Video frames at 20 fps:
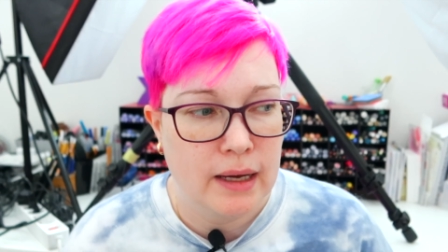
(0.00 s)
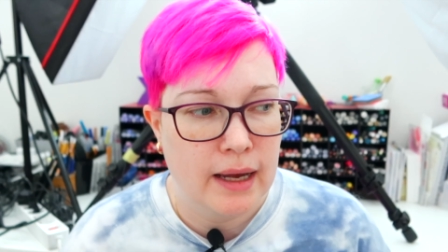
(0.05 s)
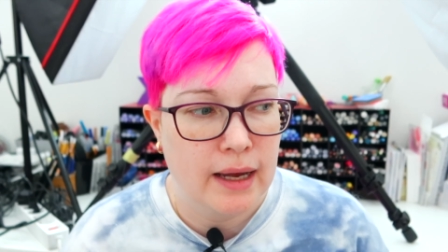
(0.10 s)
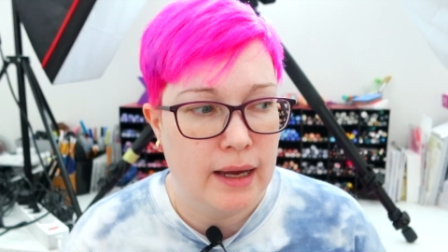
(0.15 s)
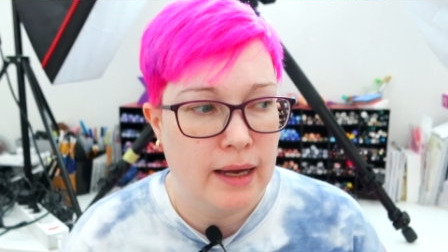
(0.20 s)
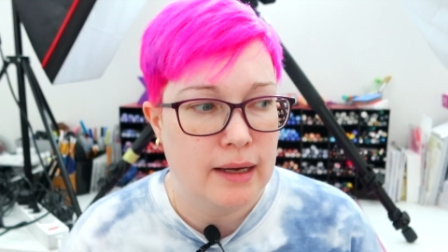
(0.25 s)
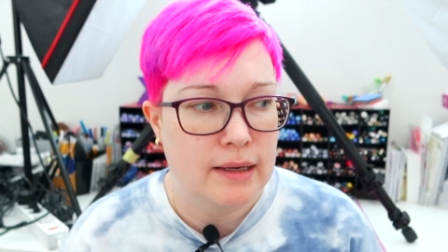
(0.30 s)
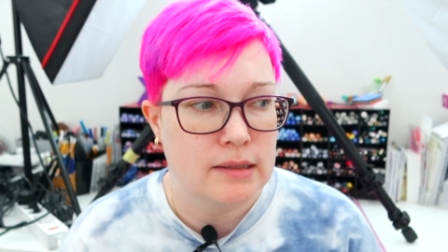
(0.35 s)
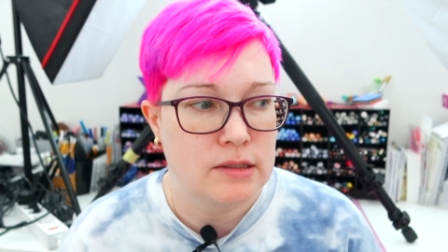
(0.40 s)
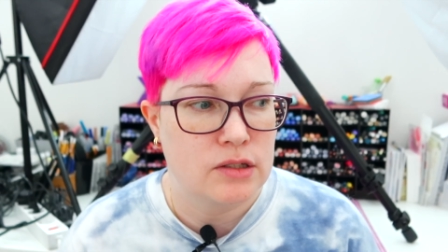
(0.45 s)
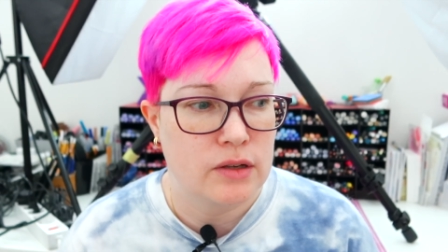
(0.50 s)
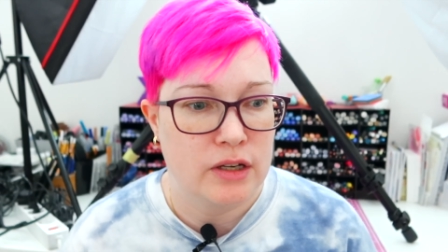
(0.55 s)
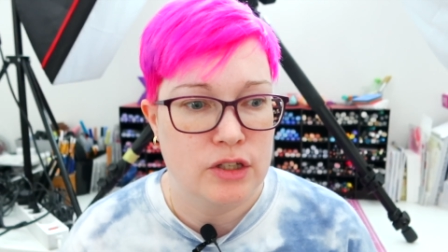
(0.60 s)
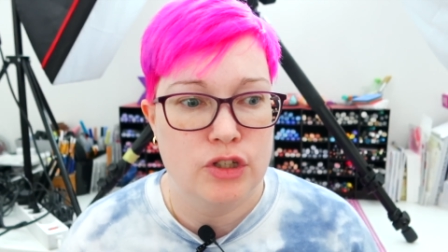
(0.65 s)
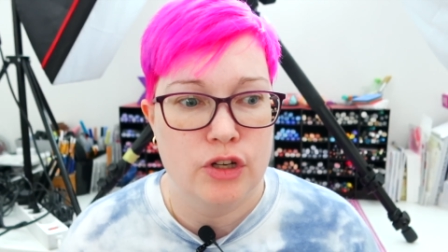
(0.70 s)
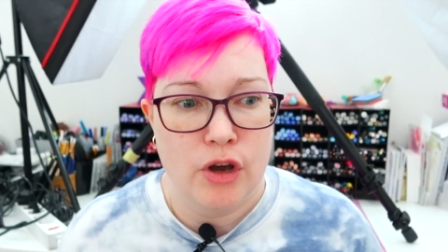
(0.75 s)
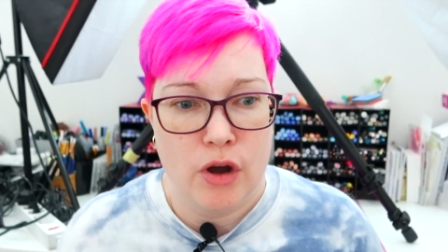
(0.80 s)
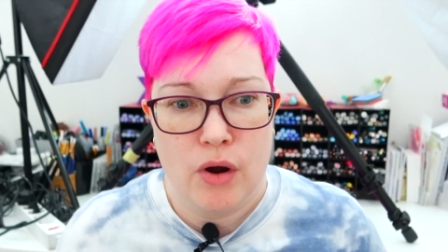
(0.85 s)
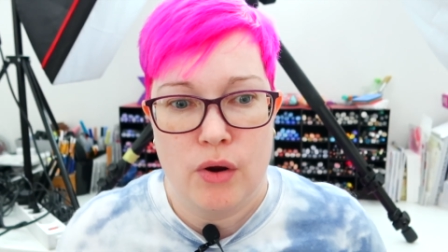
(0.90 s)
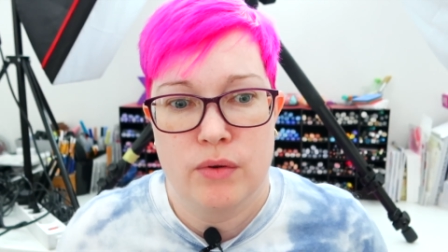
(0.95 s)
Uh, so I
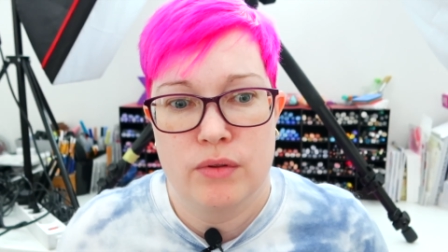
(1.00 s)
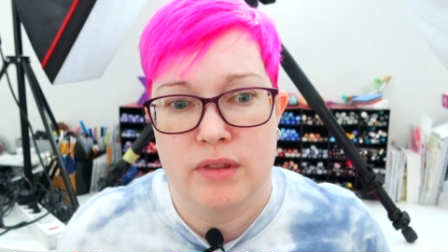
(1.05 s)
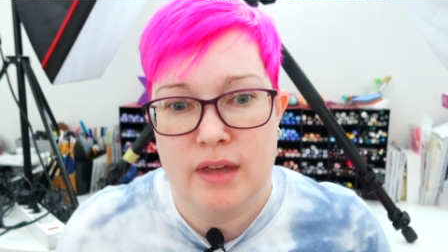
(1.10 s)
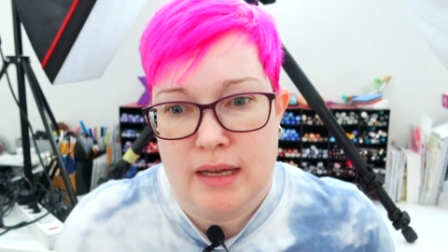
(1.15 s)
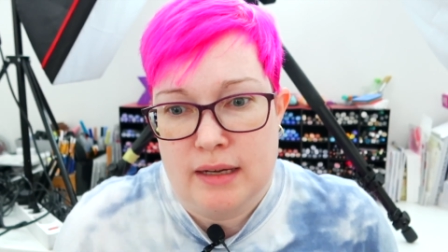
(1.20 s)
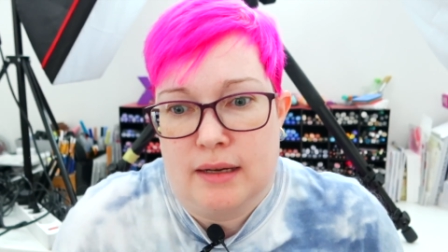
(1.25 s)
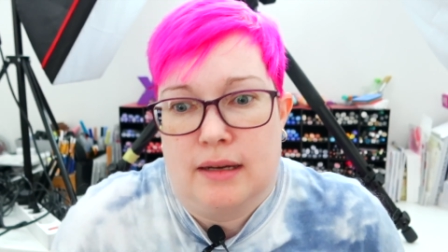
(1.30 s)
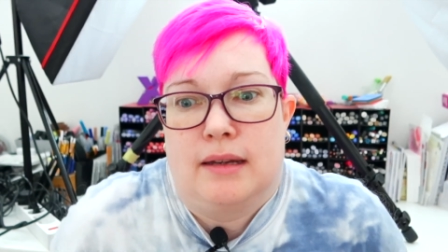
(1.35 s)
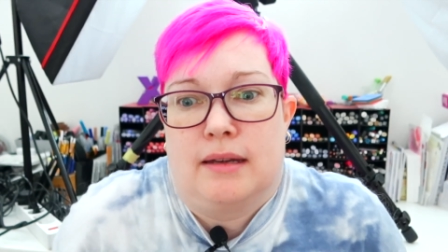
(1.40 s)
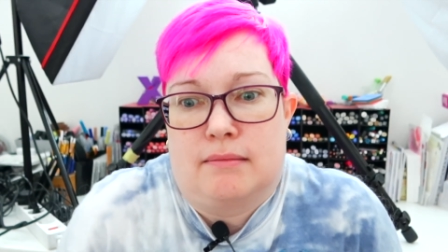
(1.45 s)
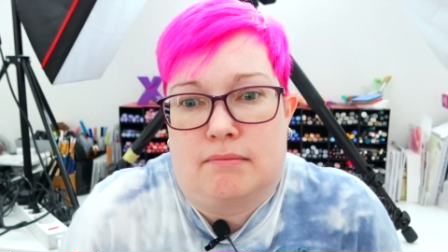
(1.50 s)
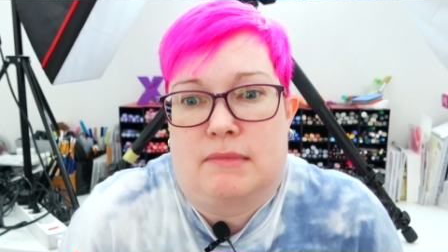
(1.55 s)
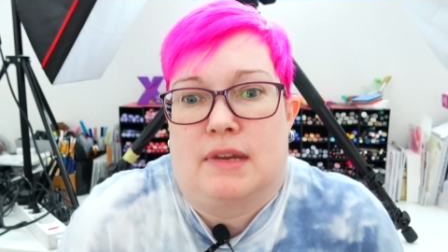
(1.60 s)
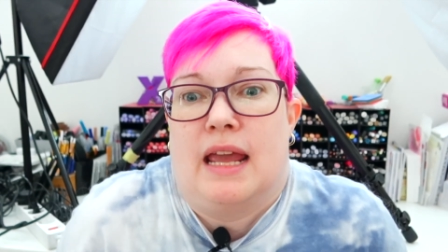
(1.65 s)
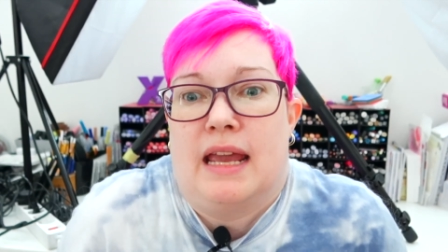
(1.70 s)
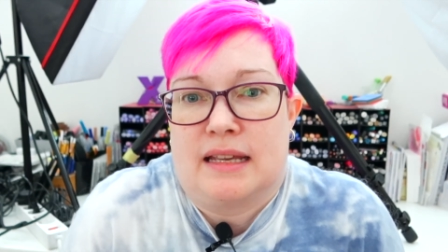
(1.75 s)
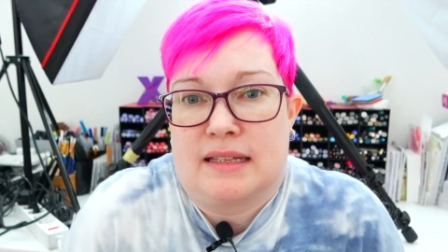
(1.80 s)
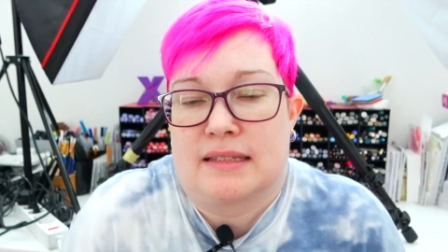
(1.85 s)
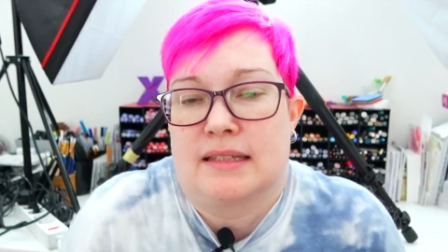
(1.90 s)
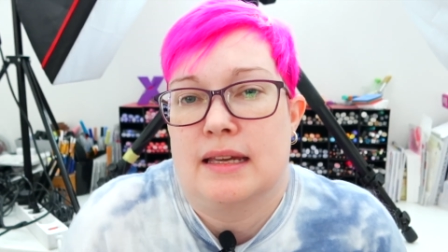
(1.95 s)
know that it
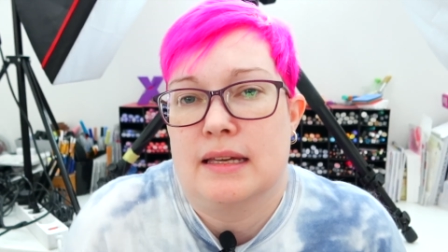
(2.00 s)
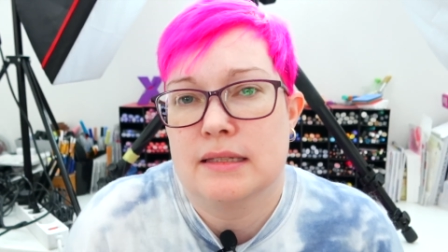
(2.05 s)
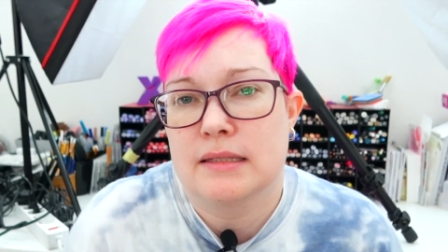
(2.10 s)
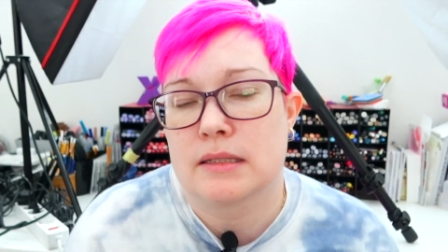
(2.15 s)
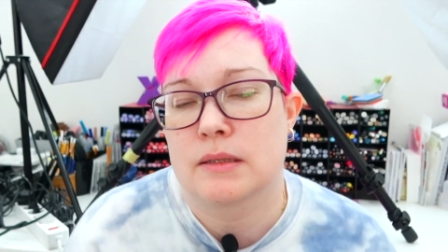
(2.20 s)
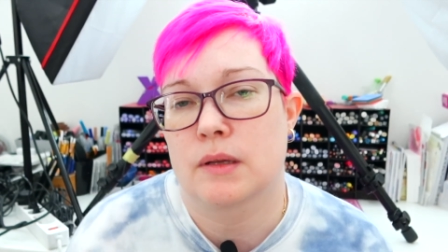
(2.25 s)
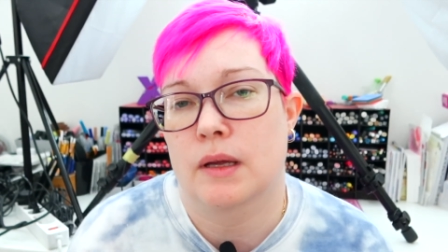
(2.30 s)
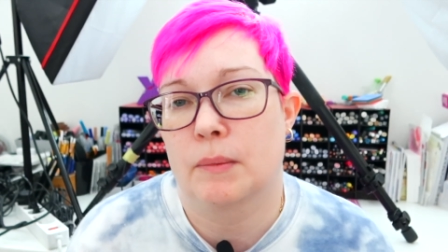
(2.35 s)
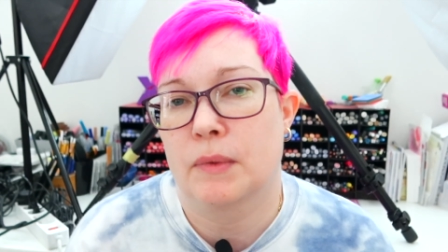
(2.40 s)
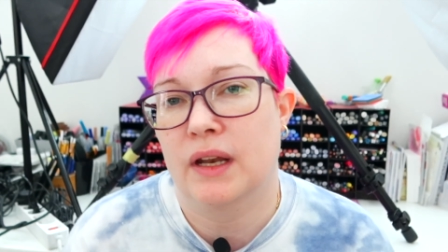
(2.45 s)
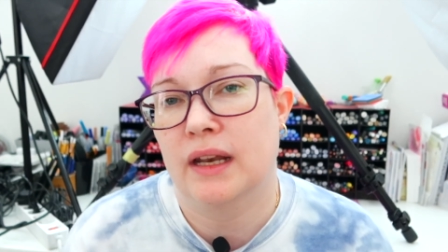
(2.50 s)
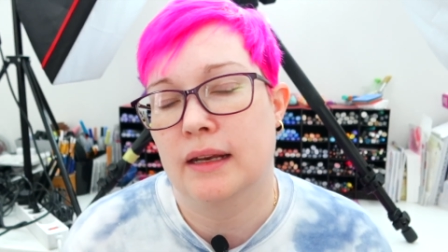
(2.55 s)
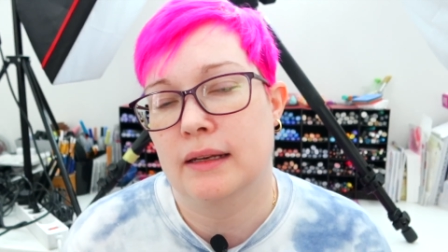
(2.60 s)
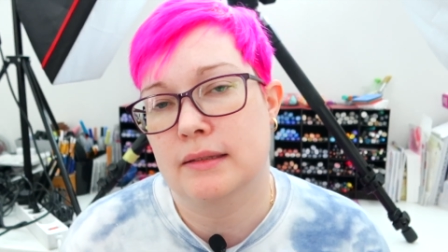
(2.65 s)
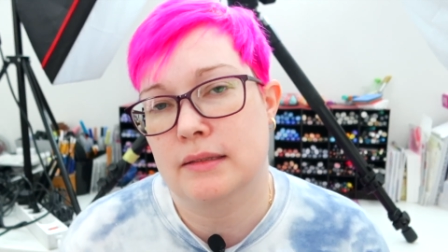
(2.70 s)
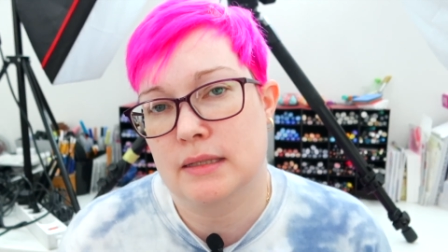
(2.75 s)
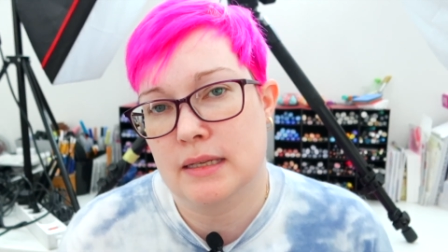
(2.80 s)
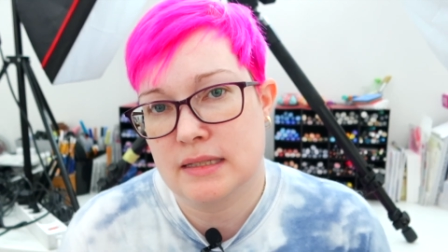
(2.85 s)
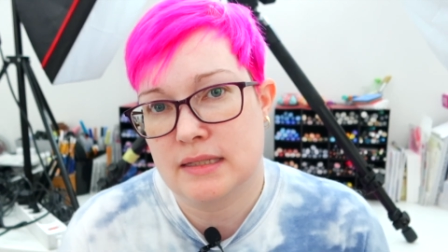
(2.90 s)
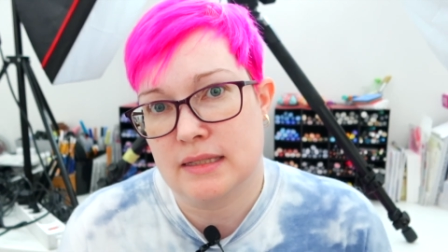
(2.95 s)
exists, but
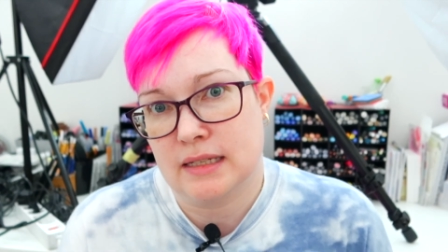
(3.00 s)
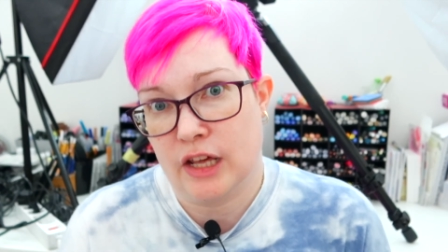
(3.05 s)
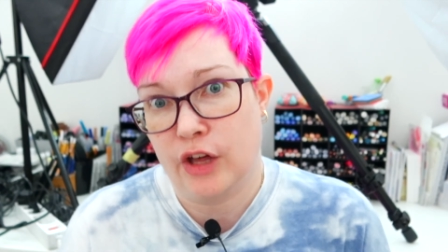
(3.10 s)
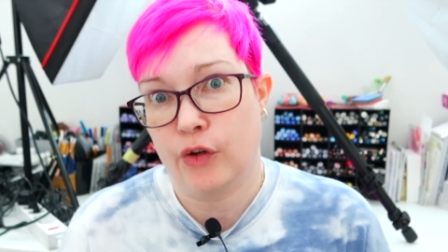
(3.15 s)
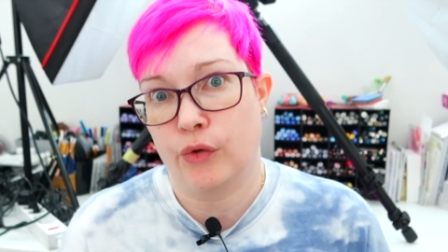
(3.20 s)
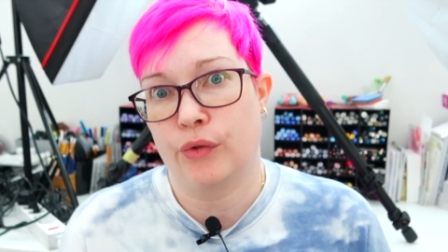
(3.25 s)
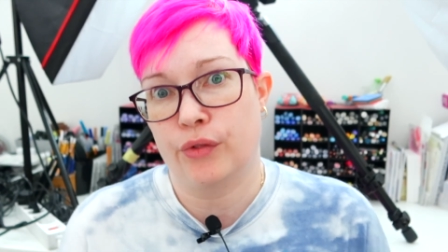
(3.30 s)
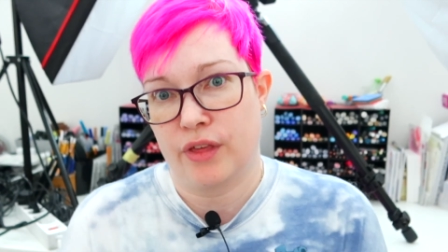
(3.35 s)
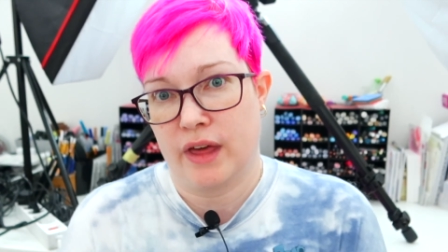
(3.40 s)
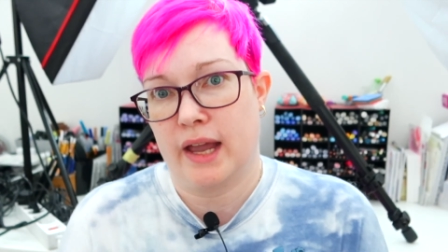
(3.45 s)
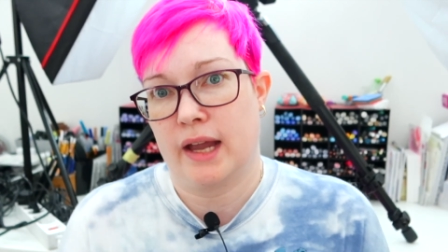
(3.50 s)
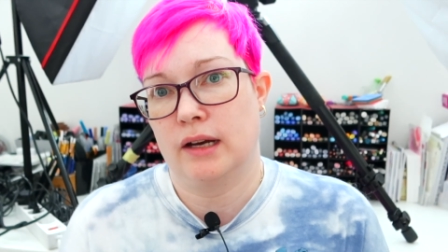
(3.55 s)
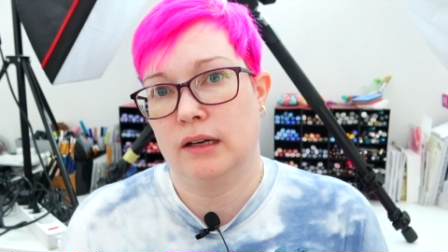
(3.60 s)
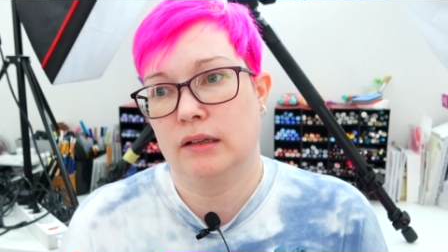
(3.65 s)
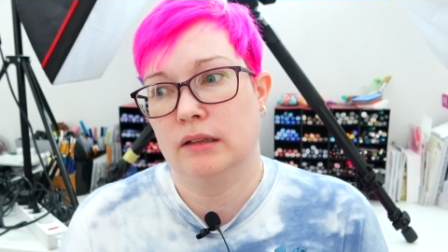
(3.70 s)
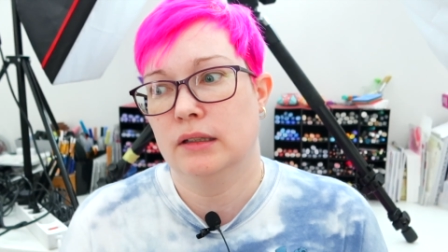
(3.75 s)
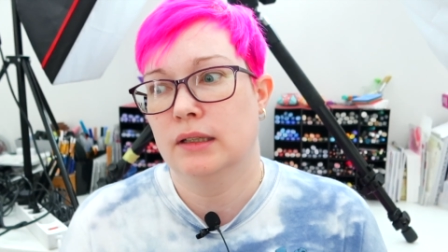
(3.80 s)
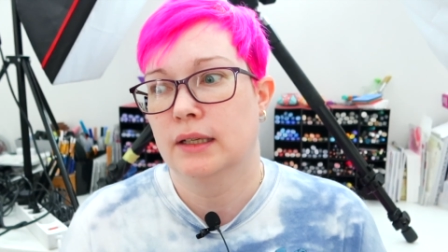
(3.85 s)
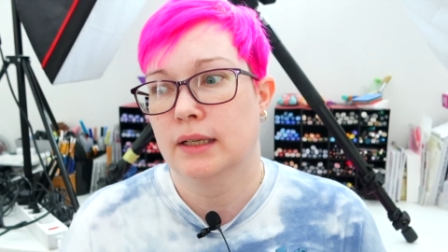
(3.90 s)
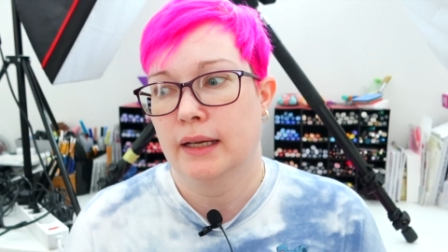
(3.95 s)
it's still
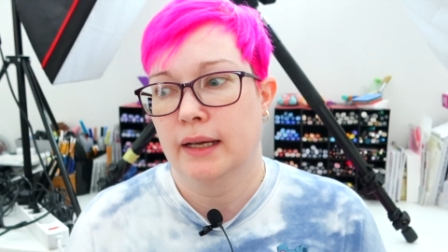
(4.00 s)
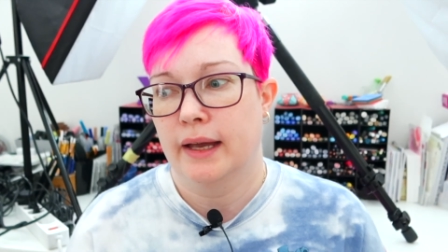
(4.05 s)
there.